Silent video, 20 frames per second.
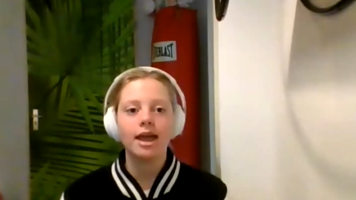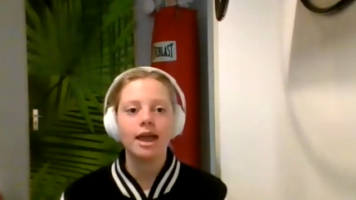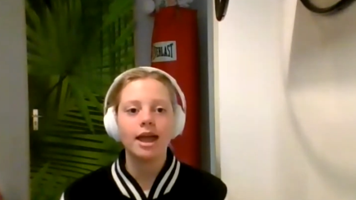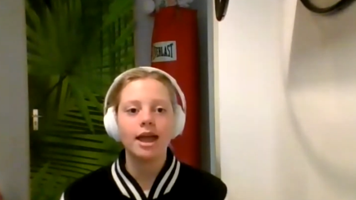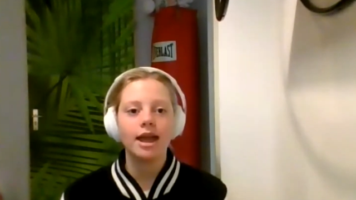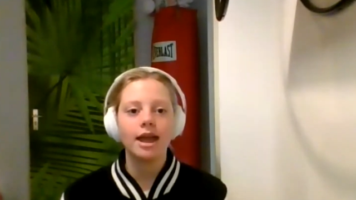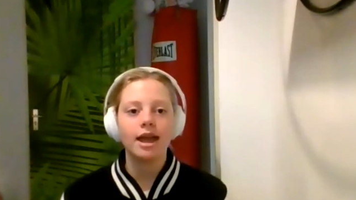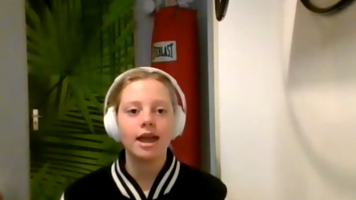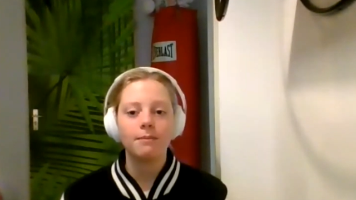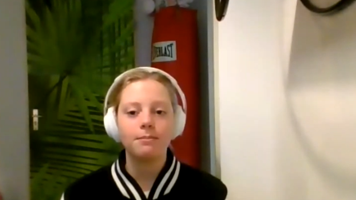
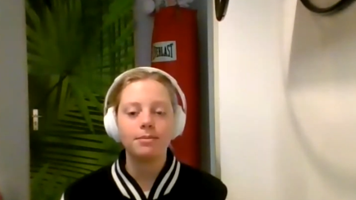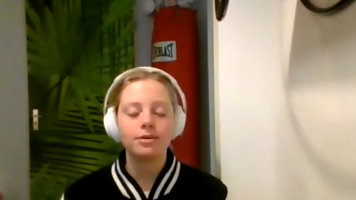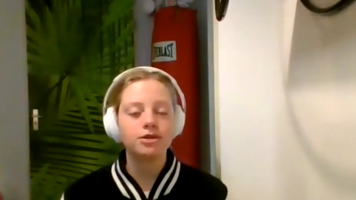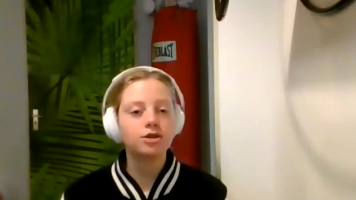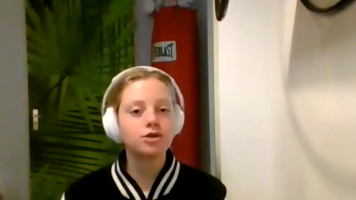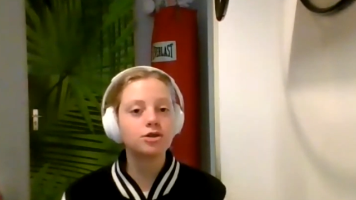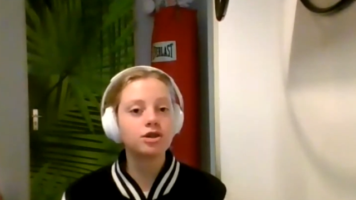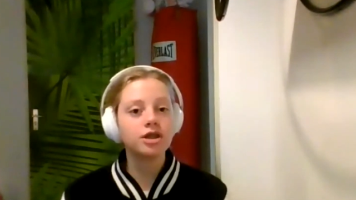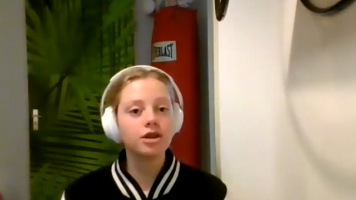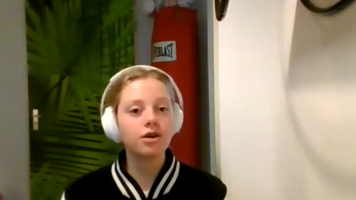but
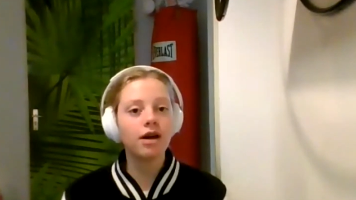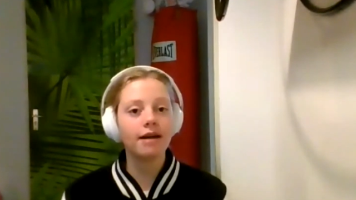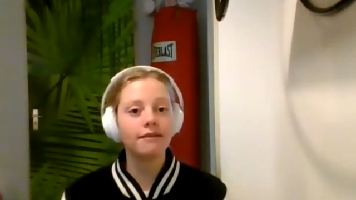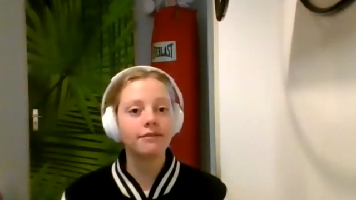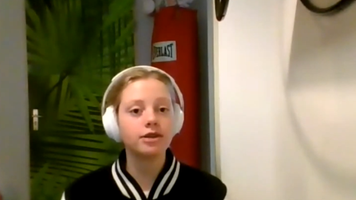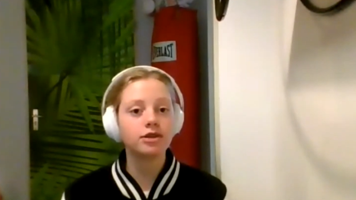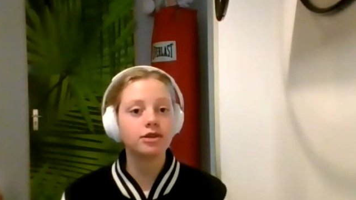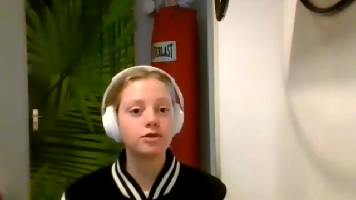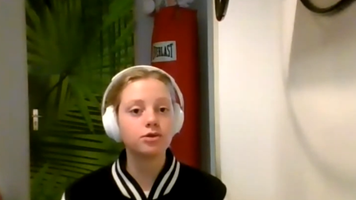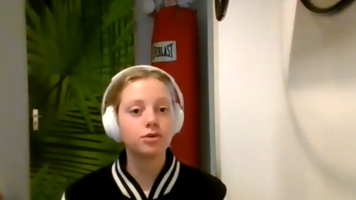you still have
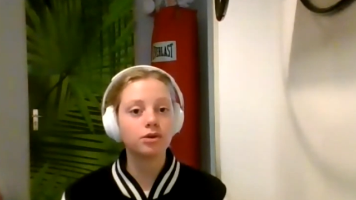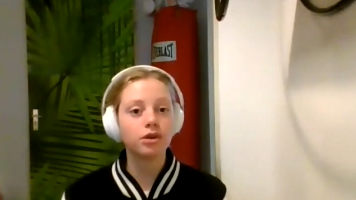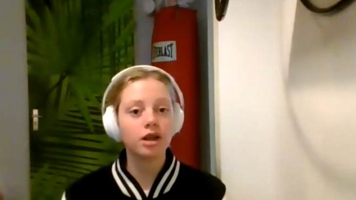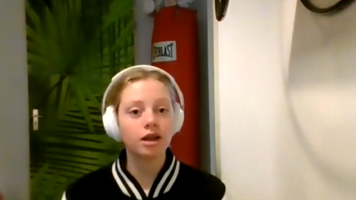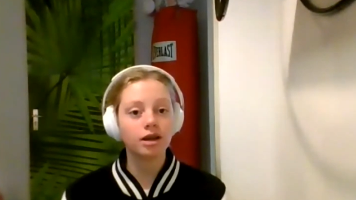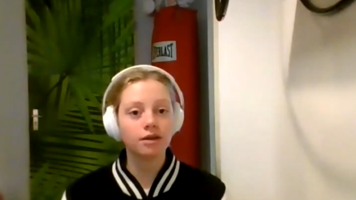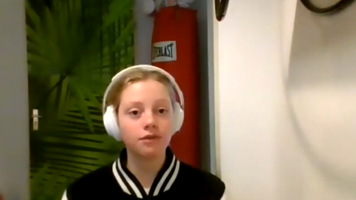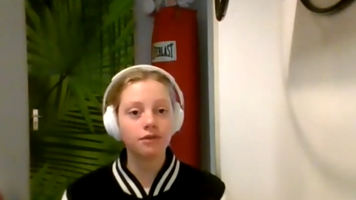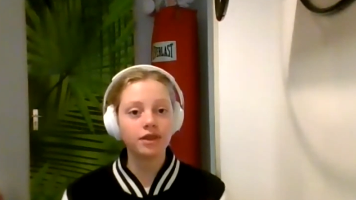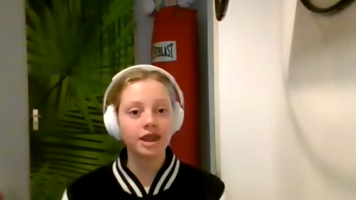to do a
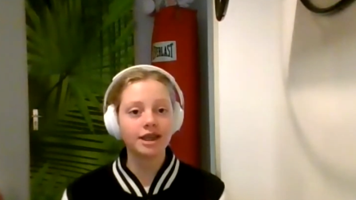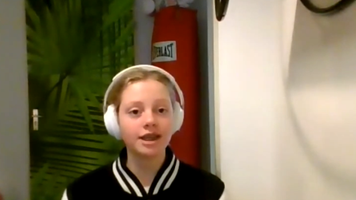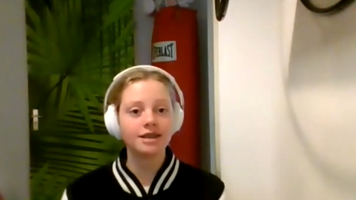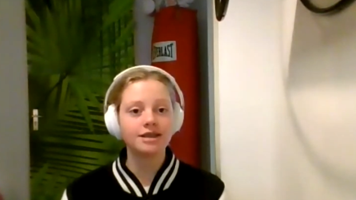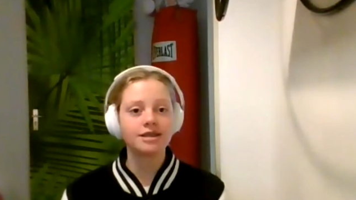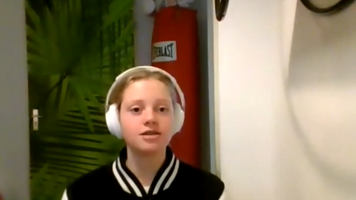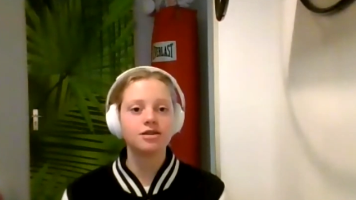lot of things.